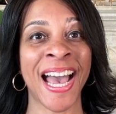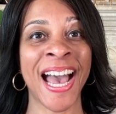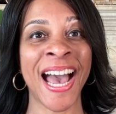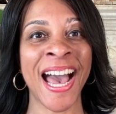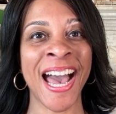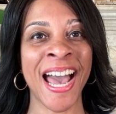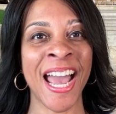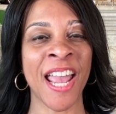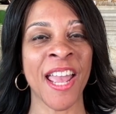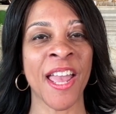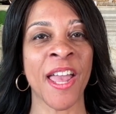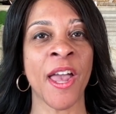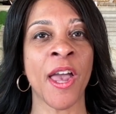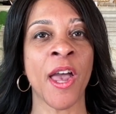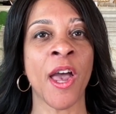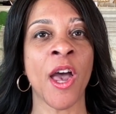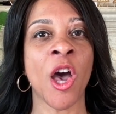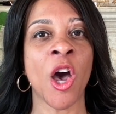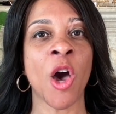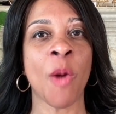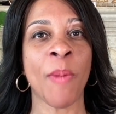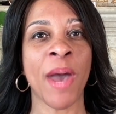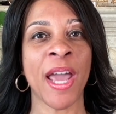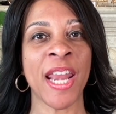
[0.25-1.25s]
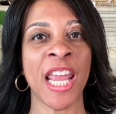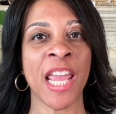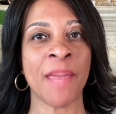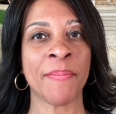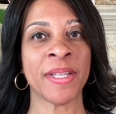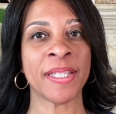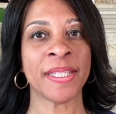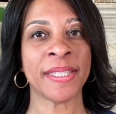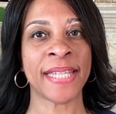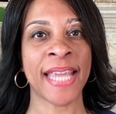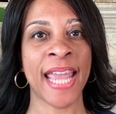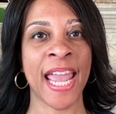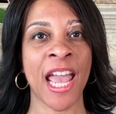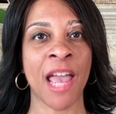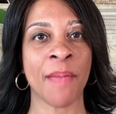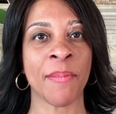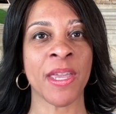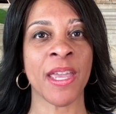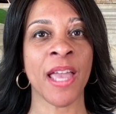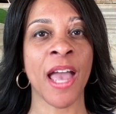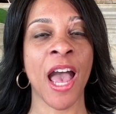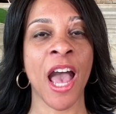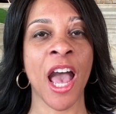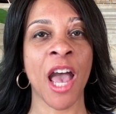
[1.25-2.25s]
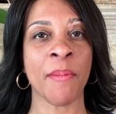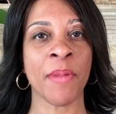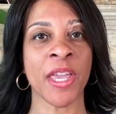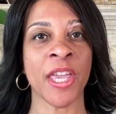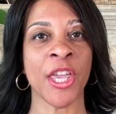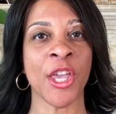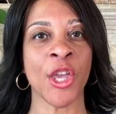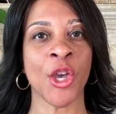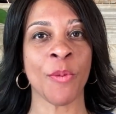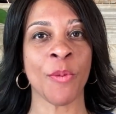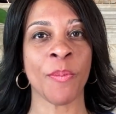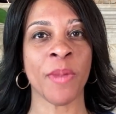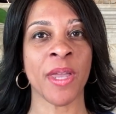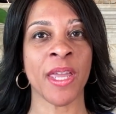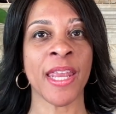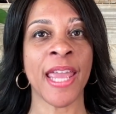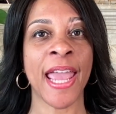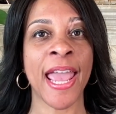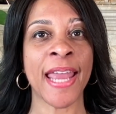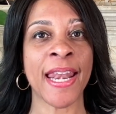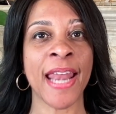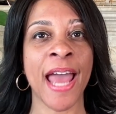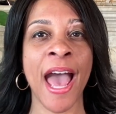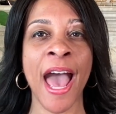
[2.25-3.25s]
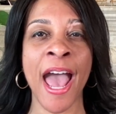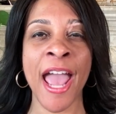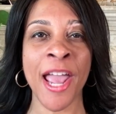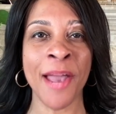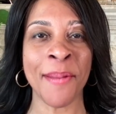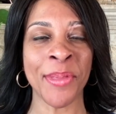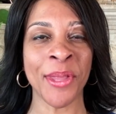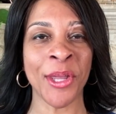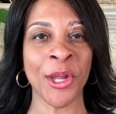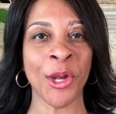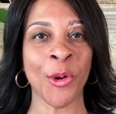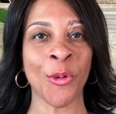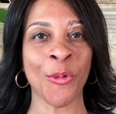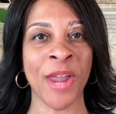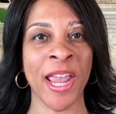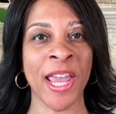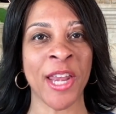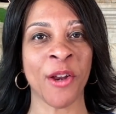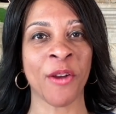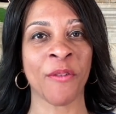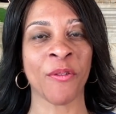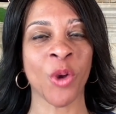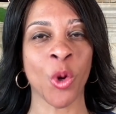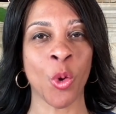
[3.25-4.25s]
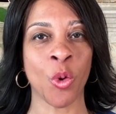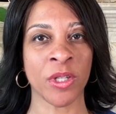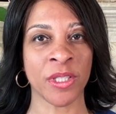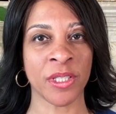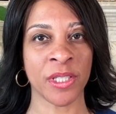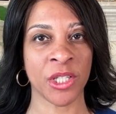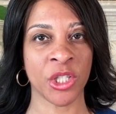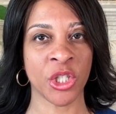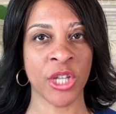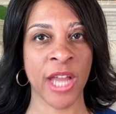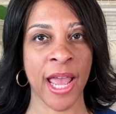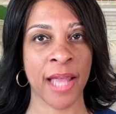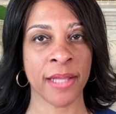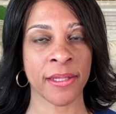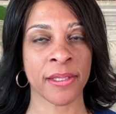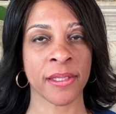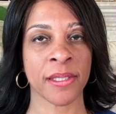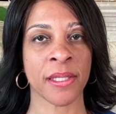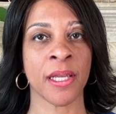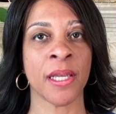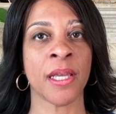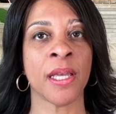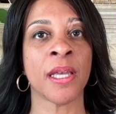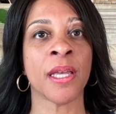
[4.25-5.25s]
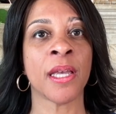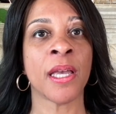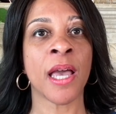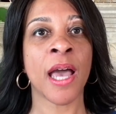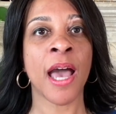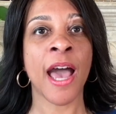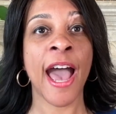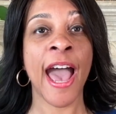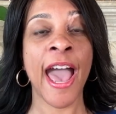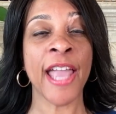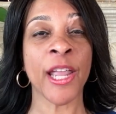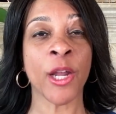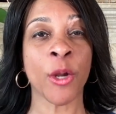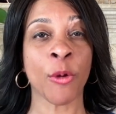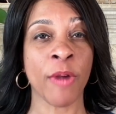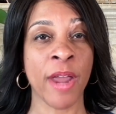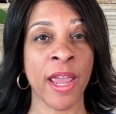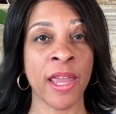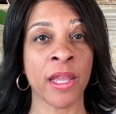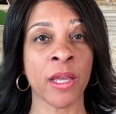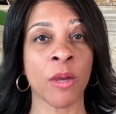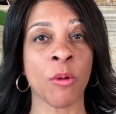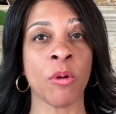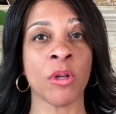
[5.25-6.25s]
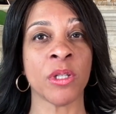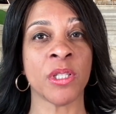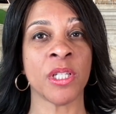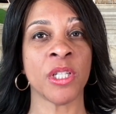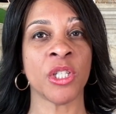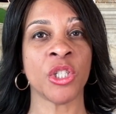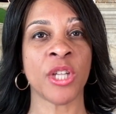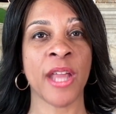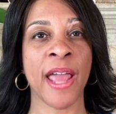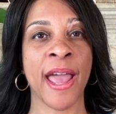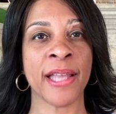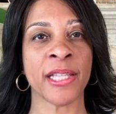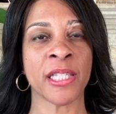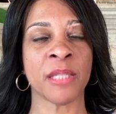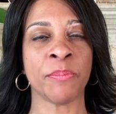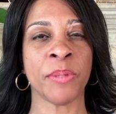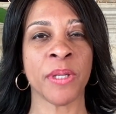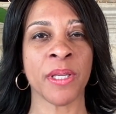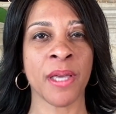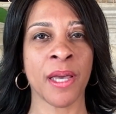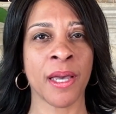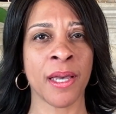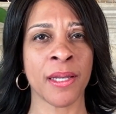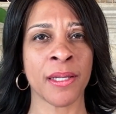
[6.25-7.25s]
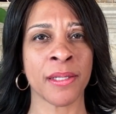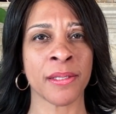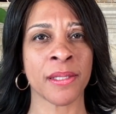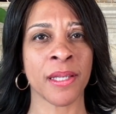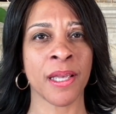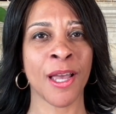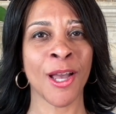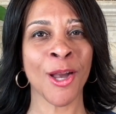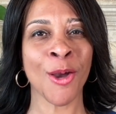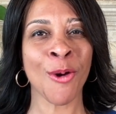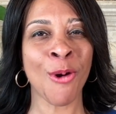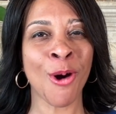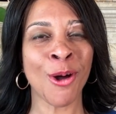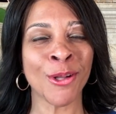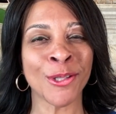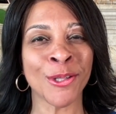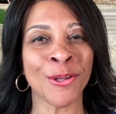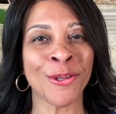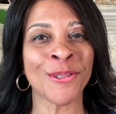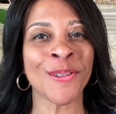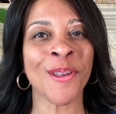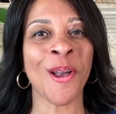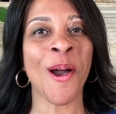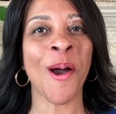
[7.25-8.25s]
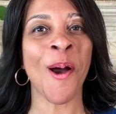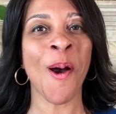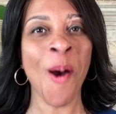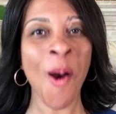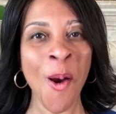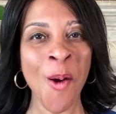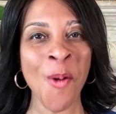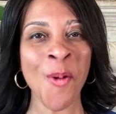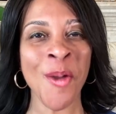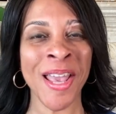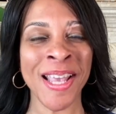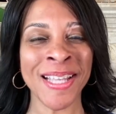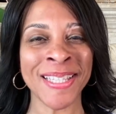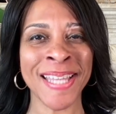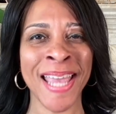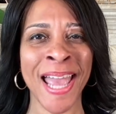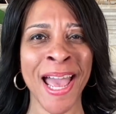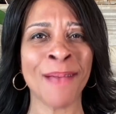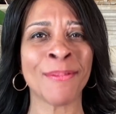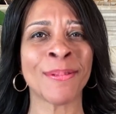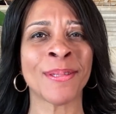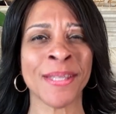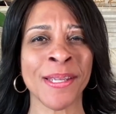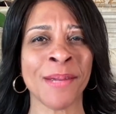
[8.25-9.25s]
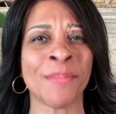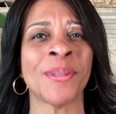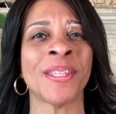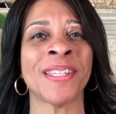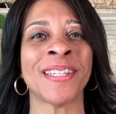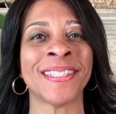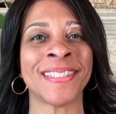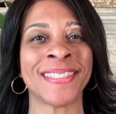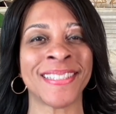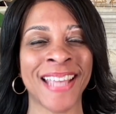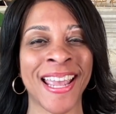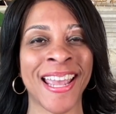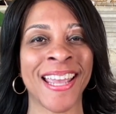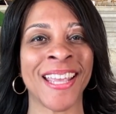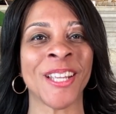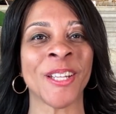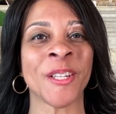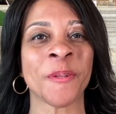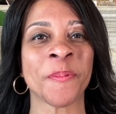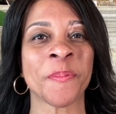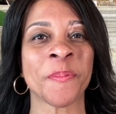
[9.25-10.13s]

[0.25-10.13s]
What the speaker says: Hi, my name is Tammy. I'm a human and I am the creator of Quilty Chats. I created Quilty Chats because quilters always have something to say.